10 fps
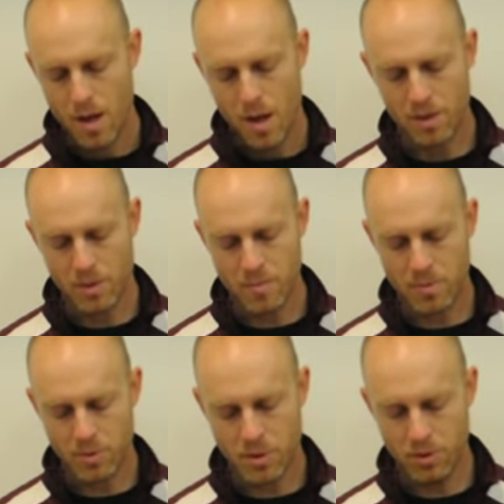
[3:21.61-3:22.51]
And then
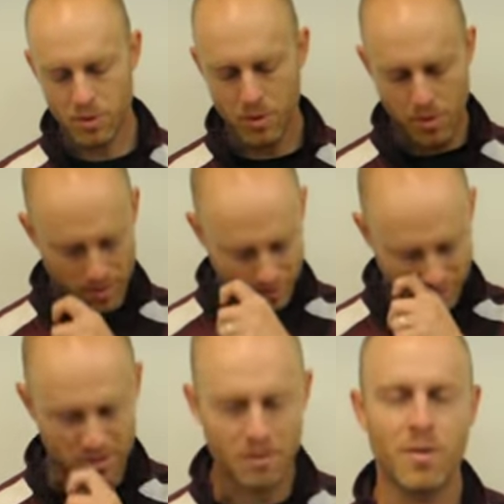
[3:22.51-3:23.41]
paper 2 is
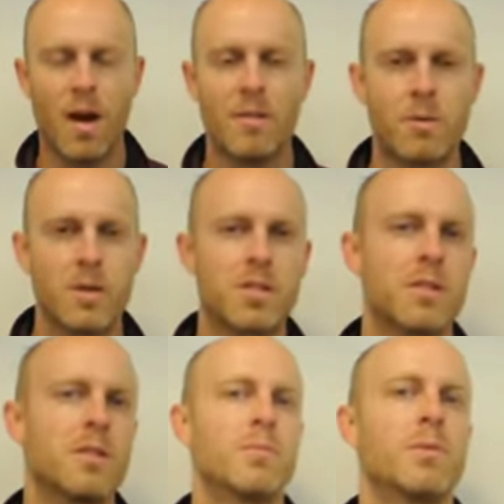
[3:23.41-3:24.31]
only 5
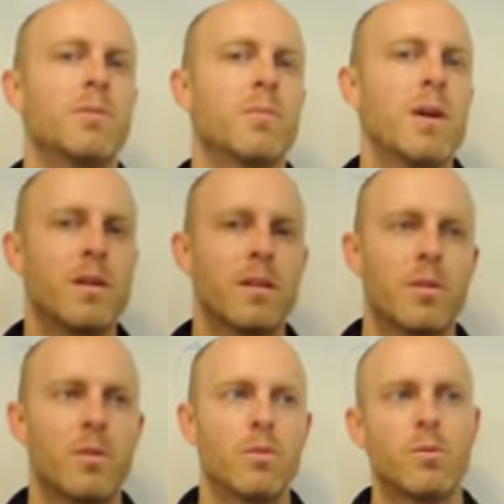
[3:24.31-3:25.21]
questions, but it might
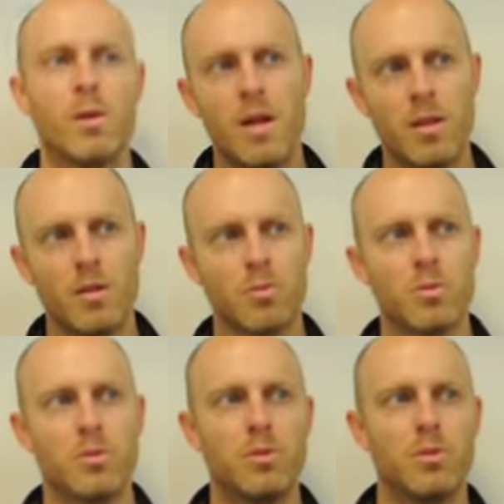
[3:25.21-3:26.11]
go A
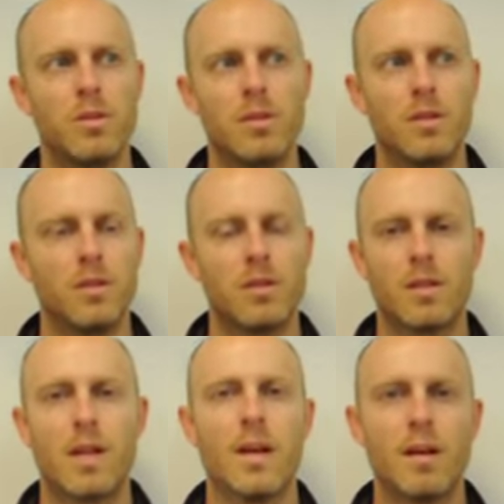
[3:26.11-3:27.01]
through
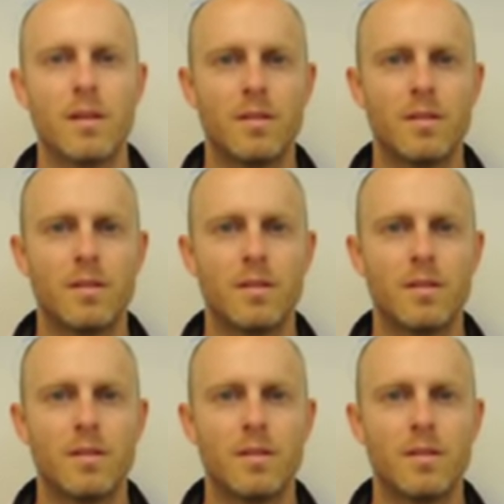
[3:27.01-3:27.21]
K.